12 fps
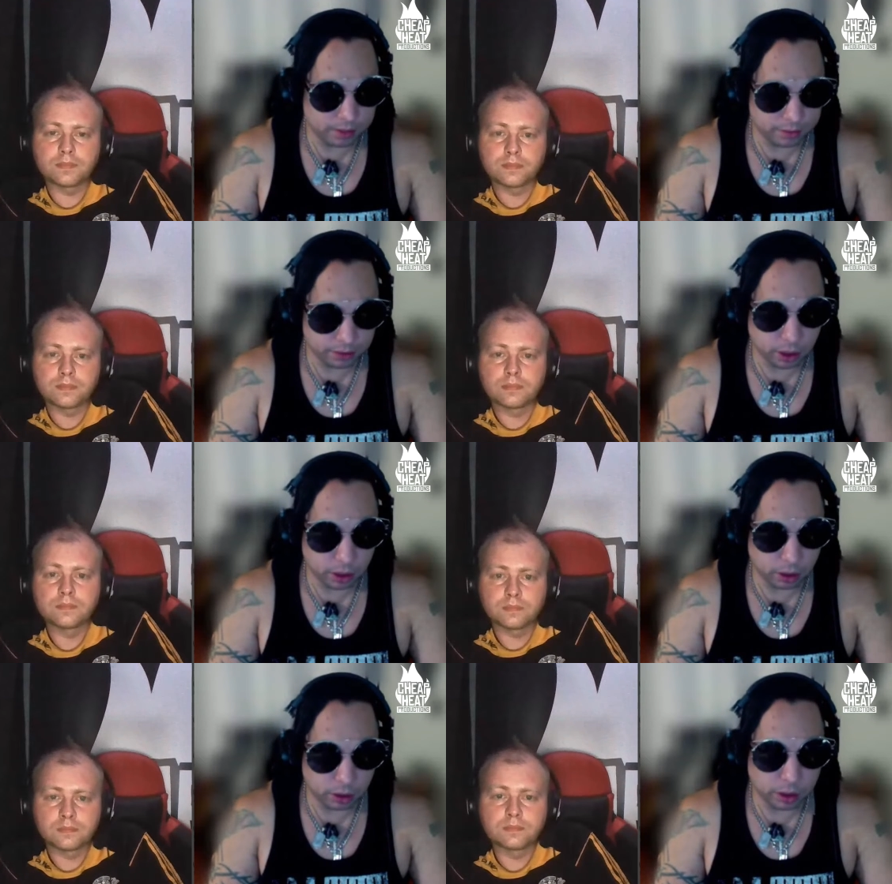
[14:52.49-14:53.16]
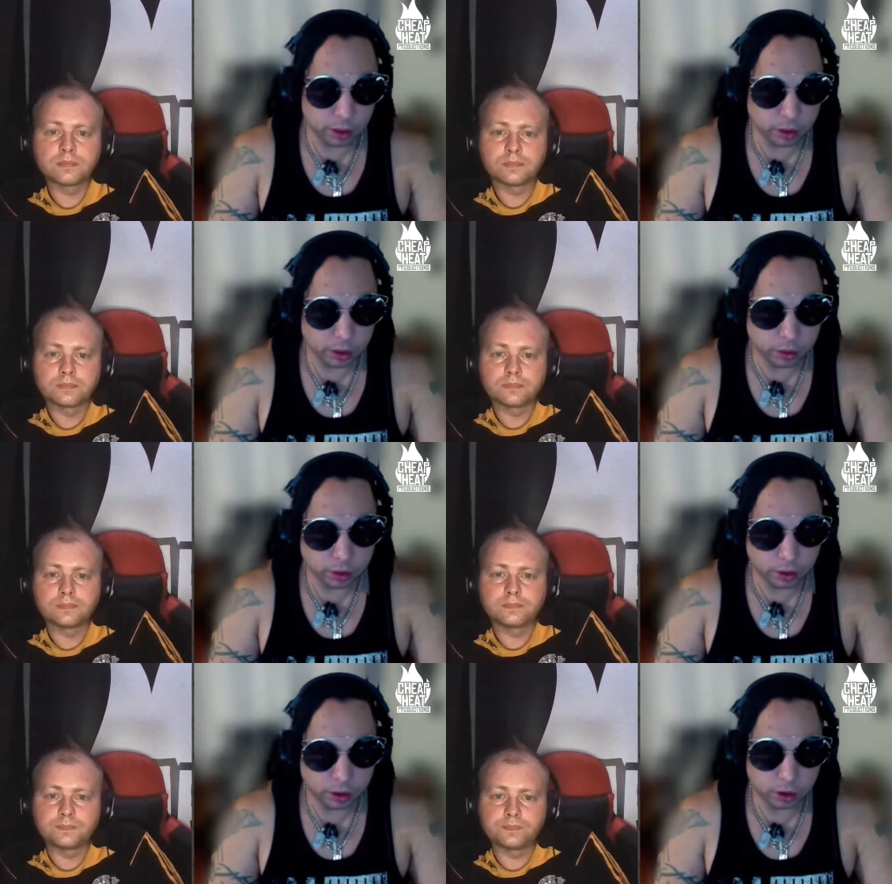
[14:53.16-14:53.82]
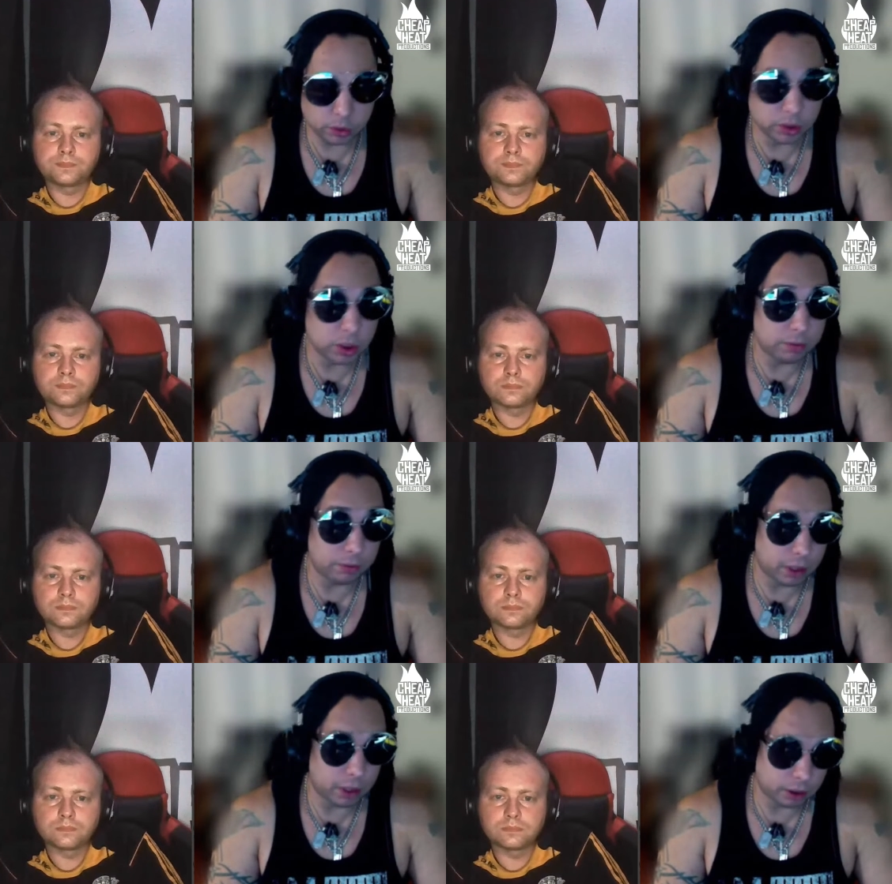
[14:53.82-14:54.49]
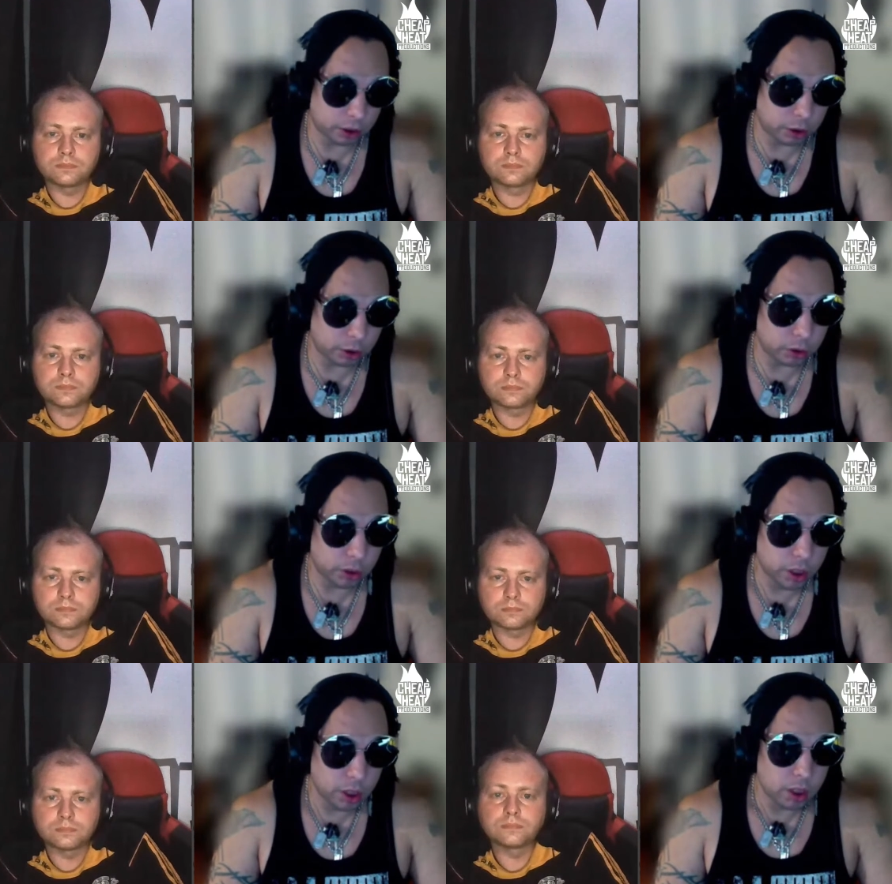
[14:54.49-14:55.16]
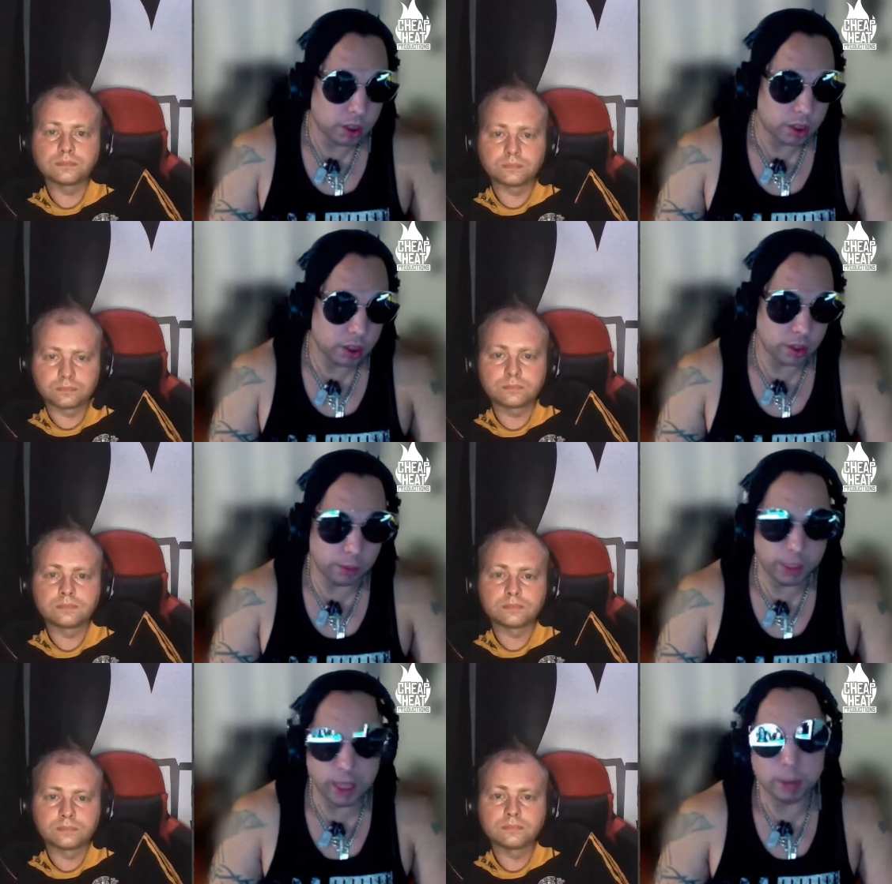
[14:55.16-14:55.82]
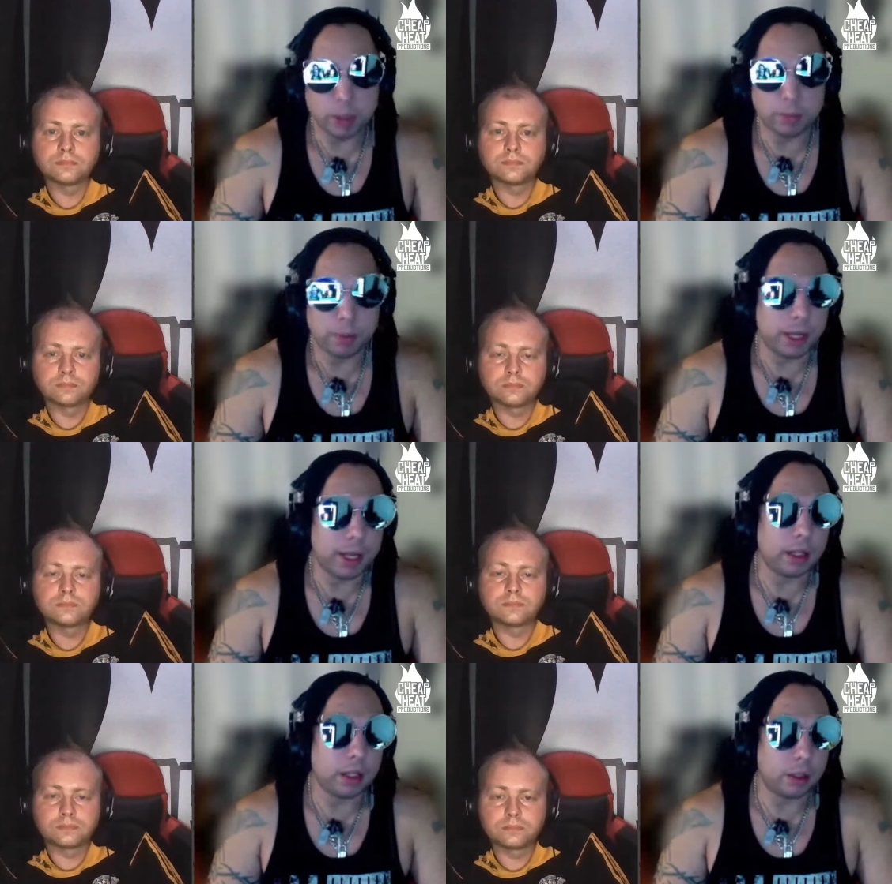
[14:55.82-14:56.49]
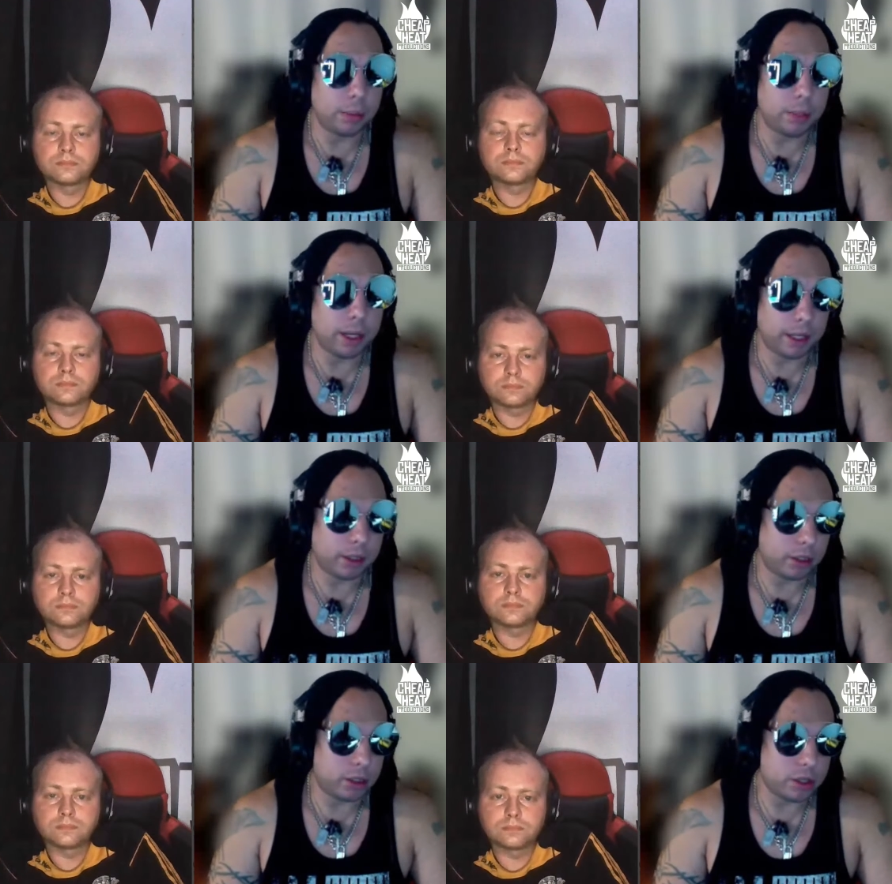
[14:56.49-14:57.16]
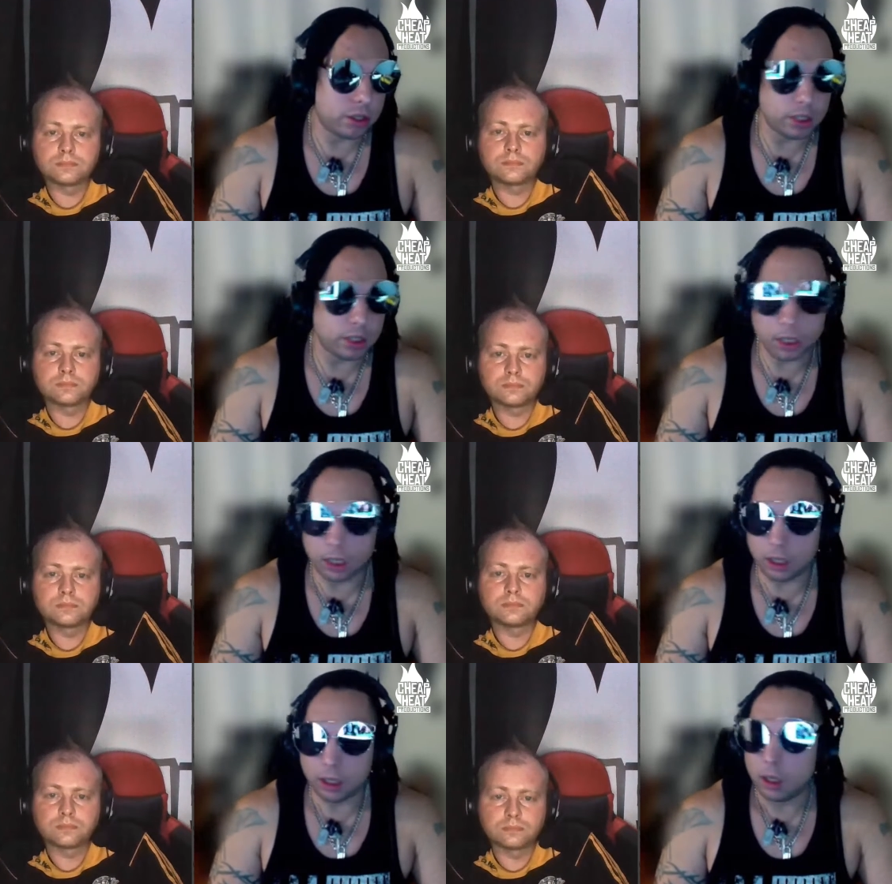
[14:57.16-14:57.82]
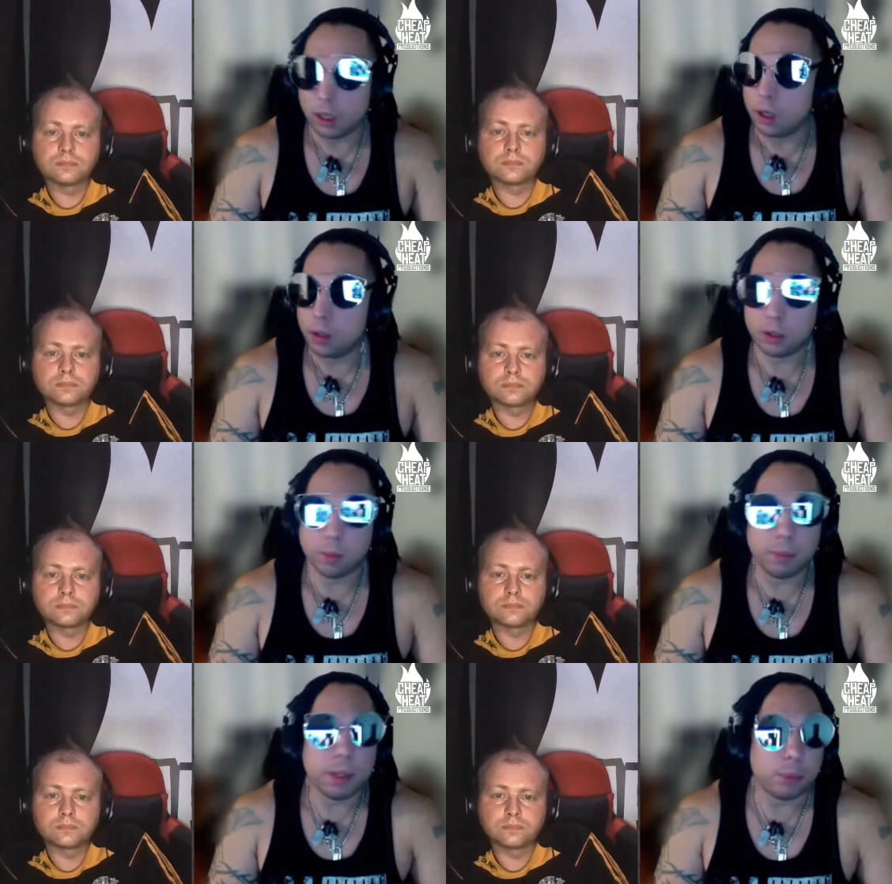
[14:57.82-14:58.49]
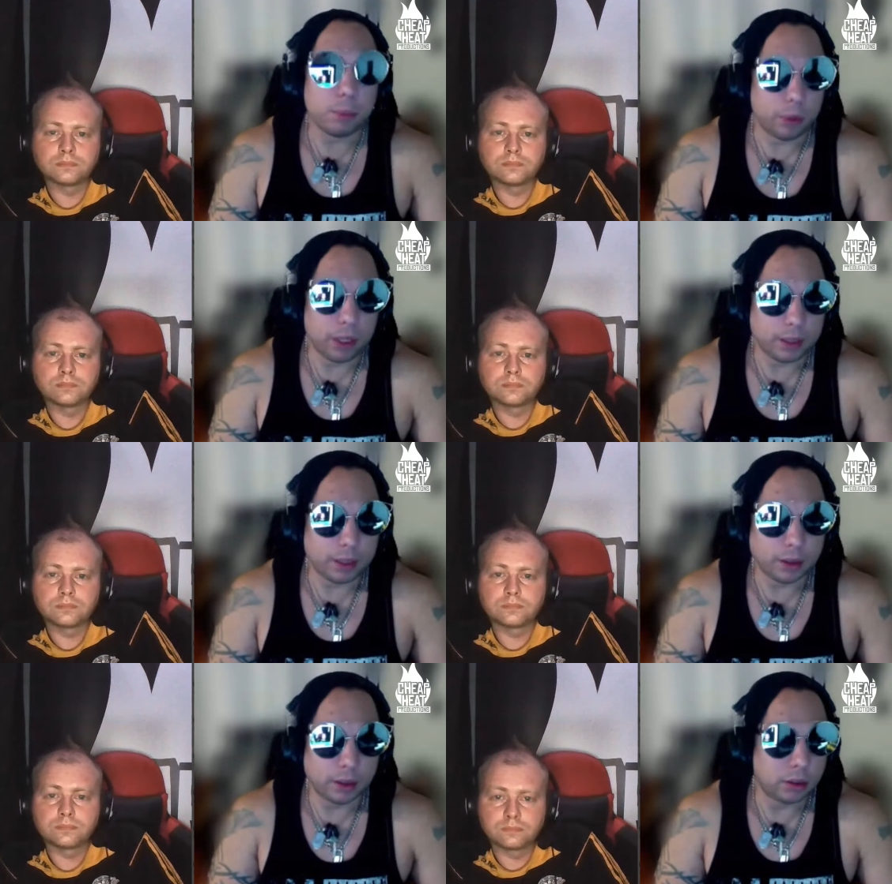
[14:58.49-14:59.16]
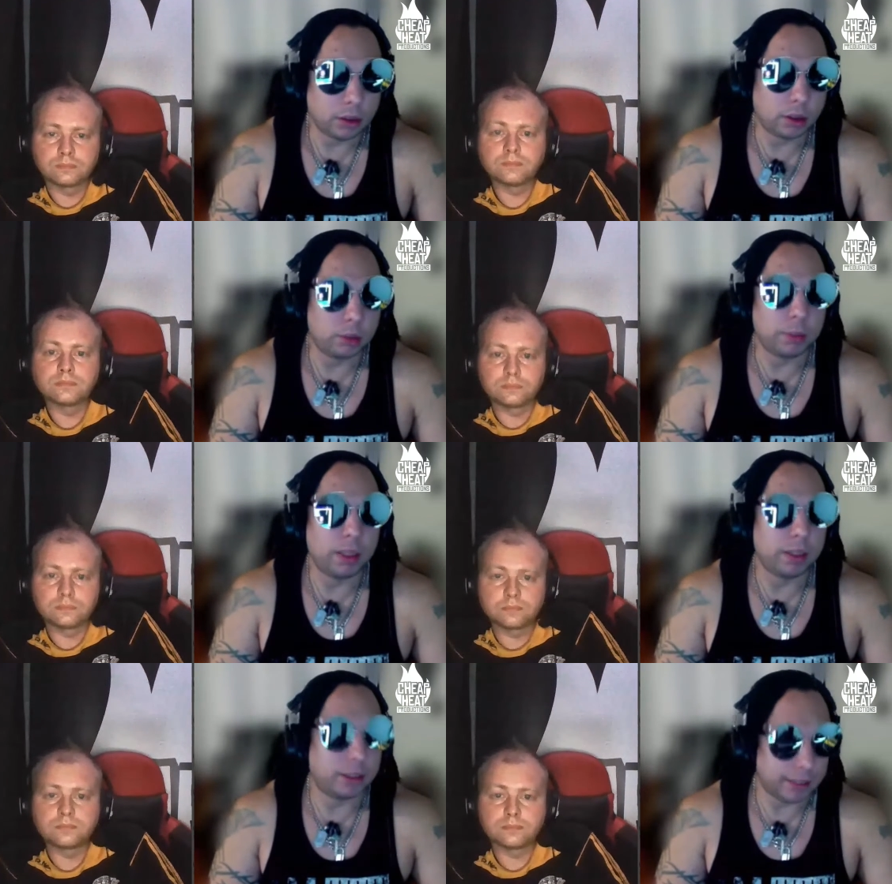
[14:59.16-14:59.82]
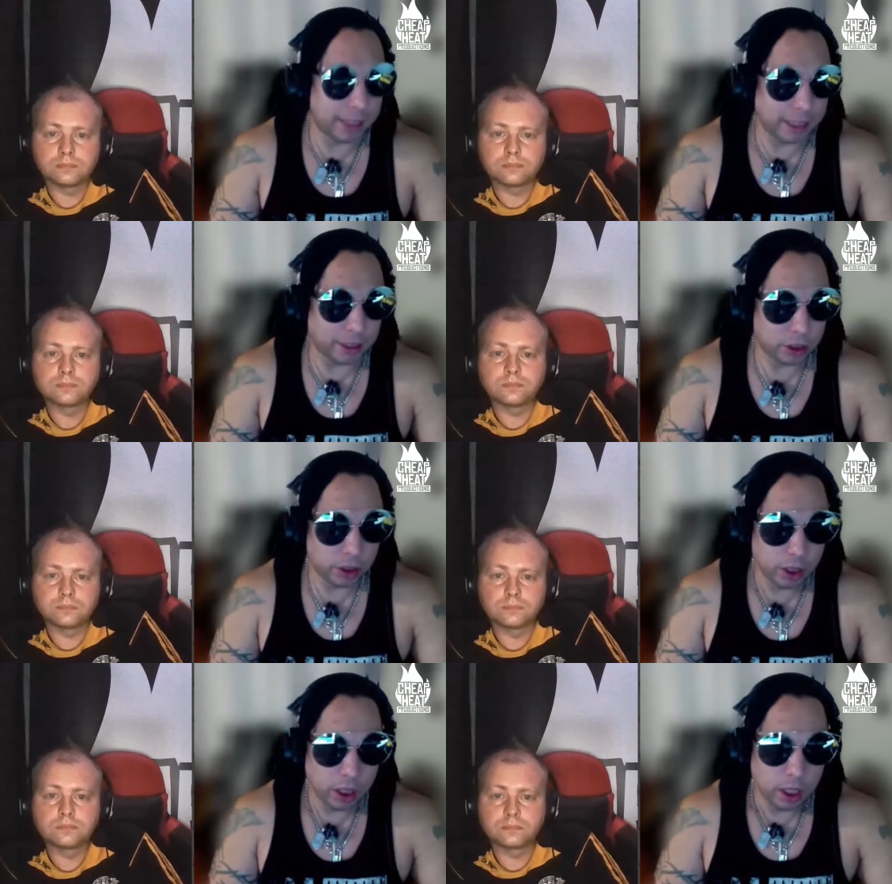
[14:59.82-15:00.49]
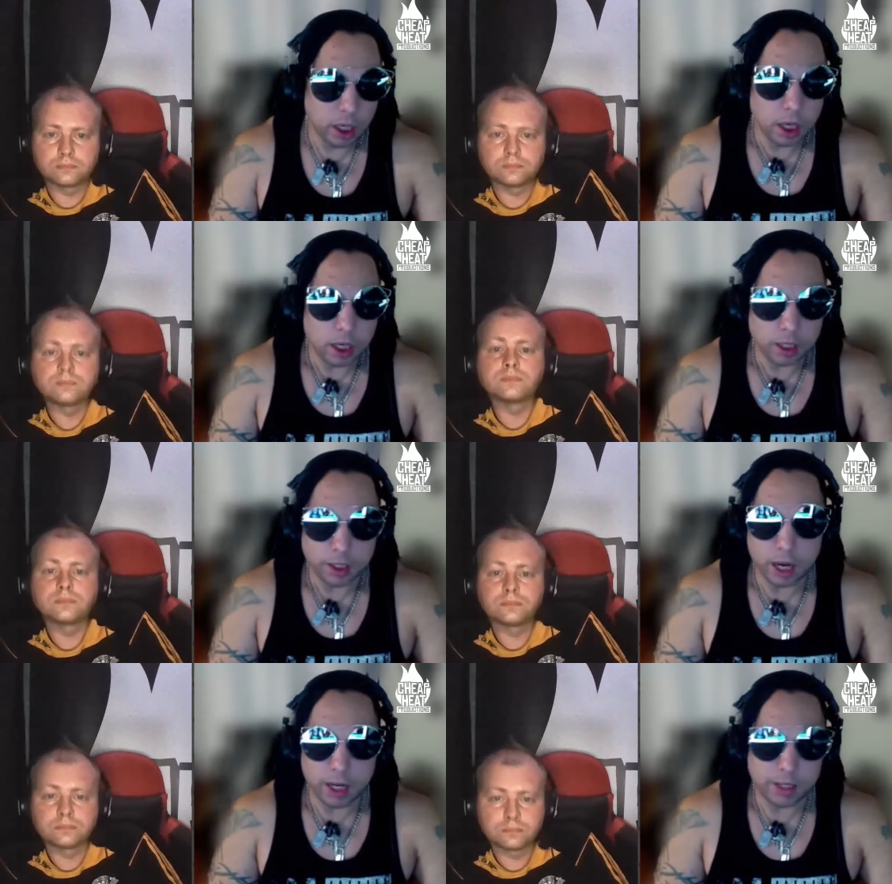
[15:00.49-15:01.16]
Speaker 1: So it, it was it was good for us to just to be able to play a little bit and just to see some people and then used to be on stage, not at the